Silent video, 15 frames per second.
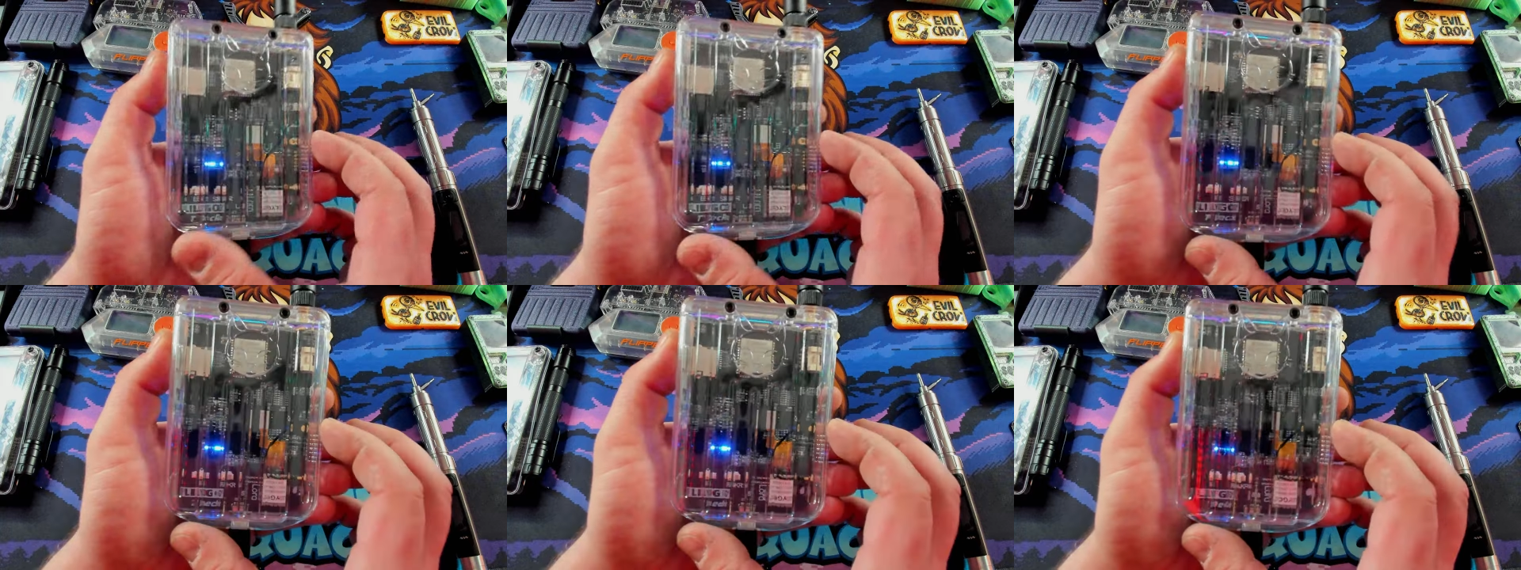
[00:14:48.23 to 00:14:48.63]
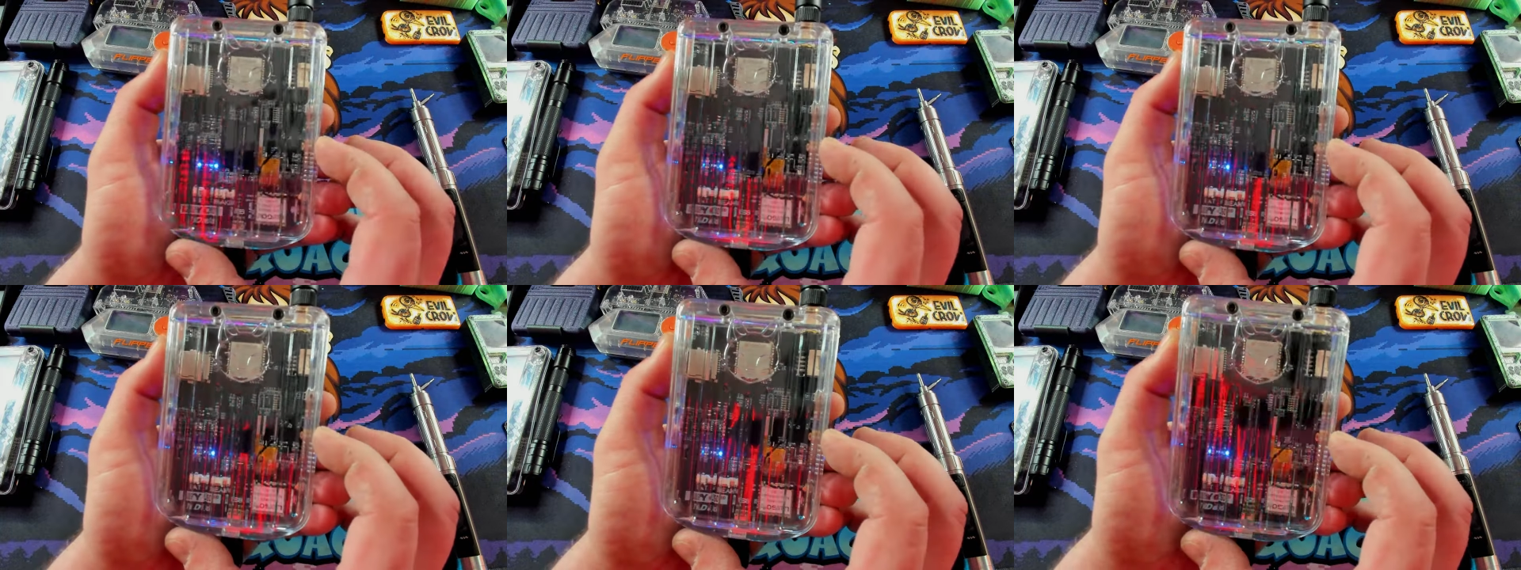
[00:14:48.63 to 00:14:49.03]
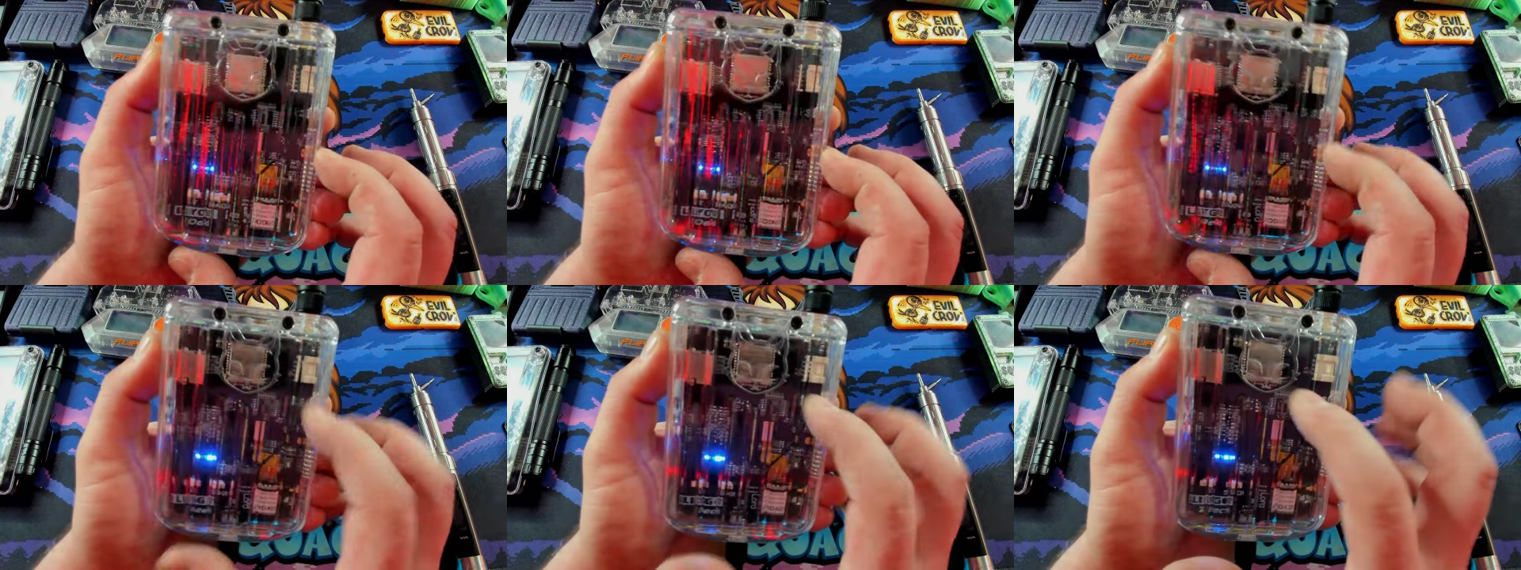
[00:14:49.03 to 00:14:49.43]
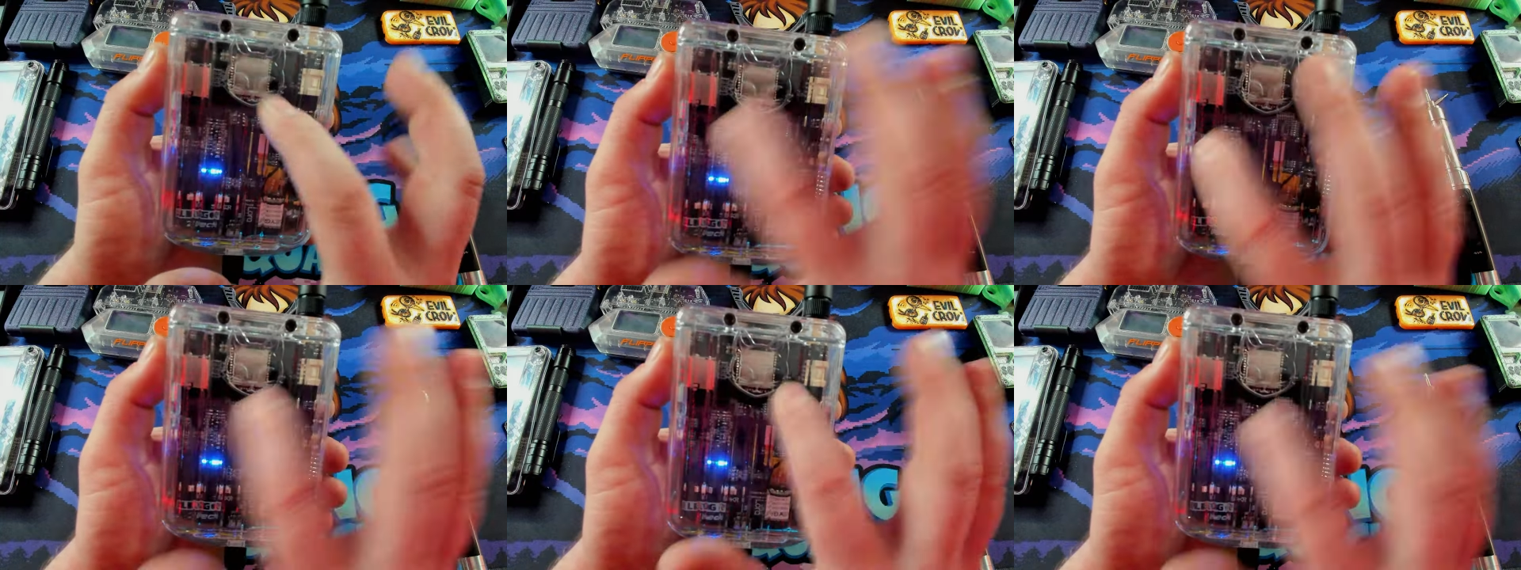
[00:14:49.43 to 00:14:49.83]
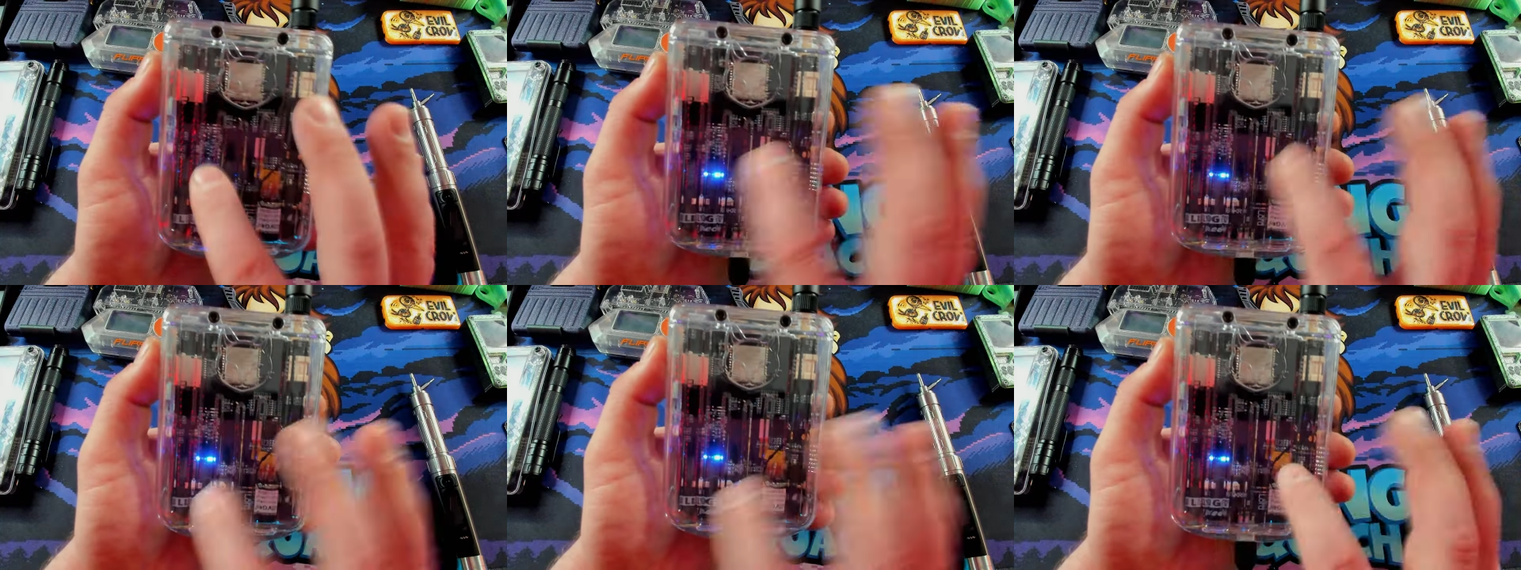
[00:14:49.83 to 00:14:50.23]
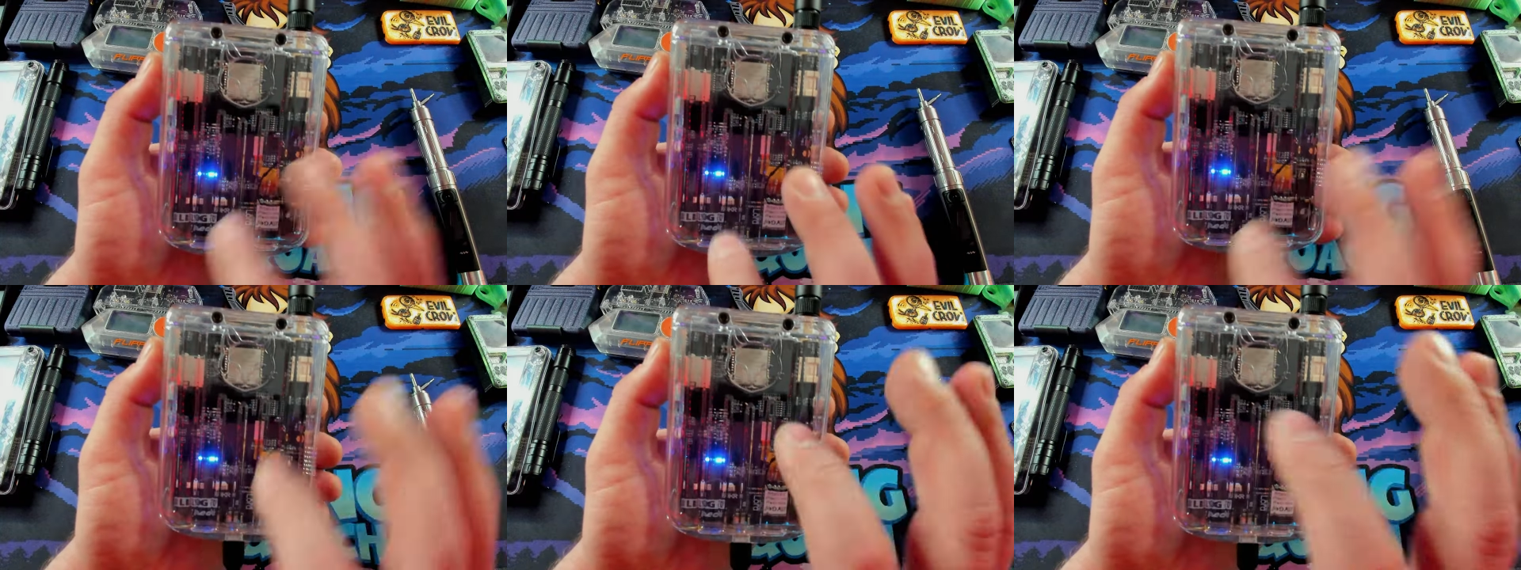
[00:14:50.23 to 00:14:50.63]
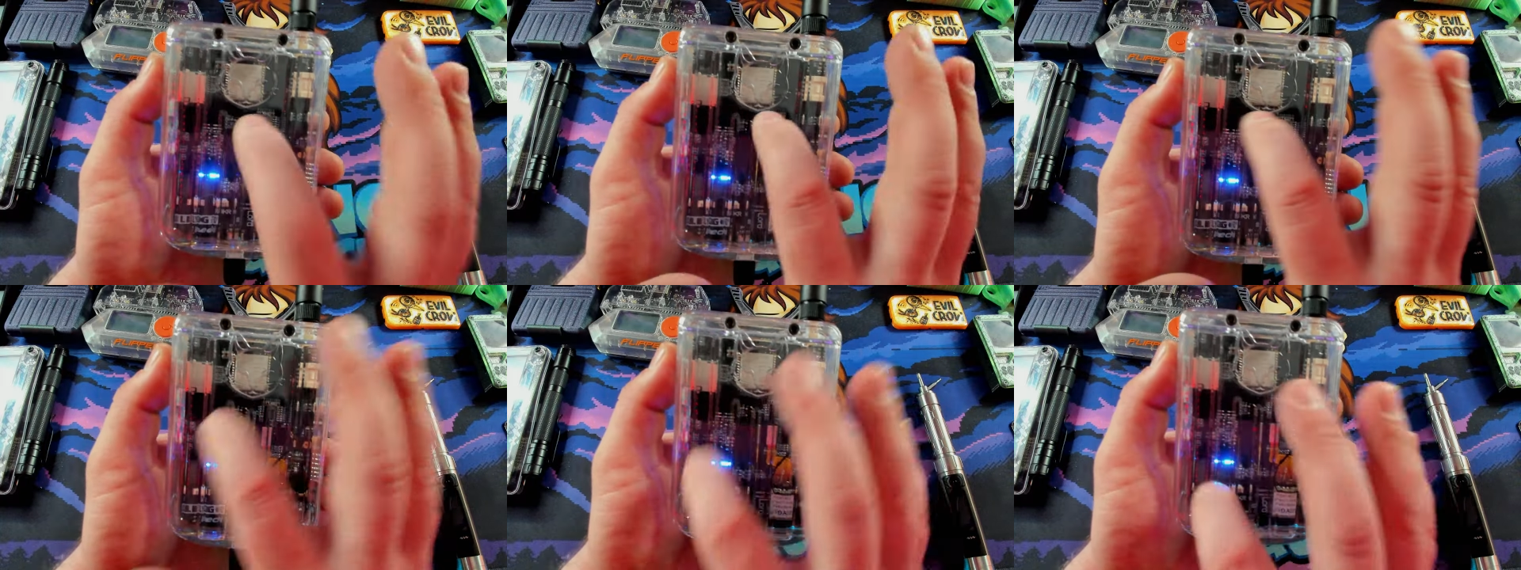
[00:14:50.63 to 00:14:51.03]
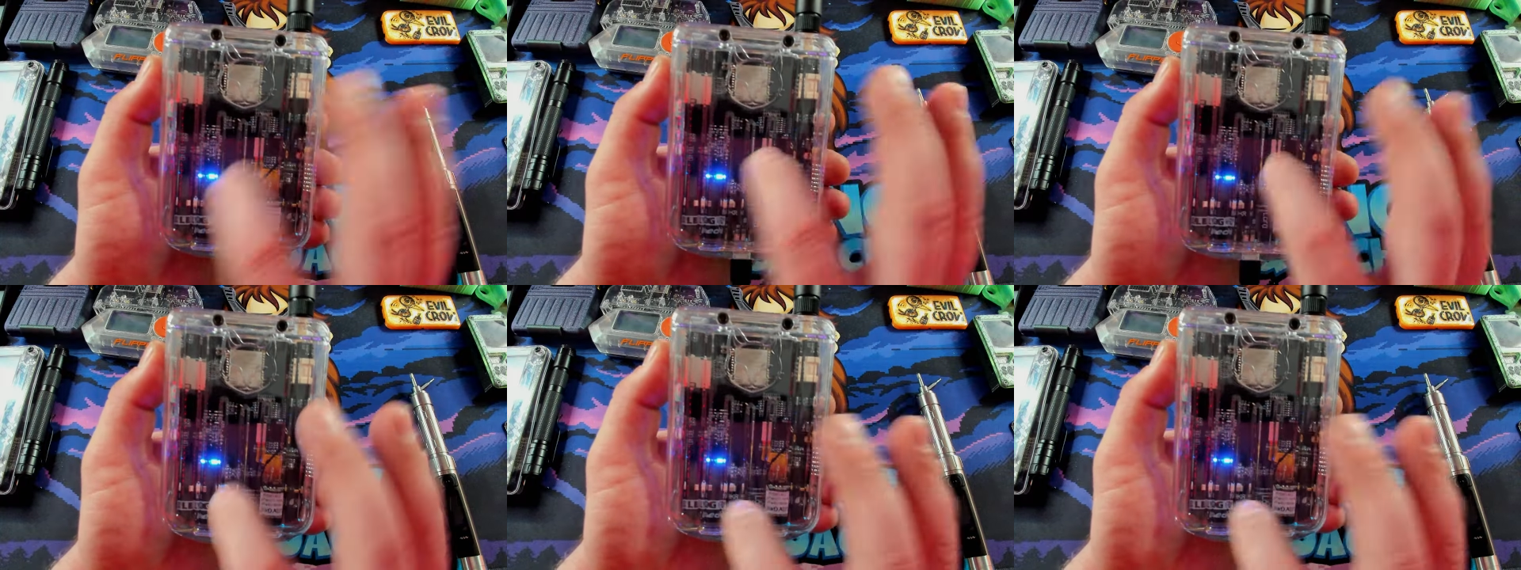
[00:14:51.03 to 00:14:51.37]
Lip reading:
Nobody's mouth can be seen.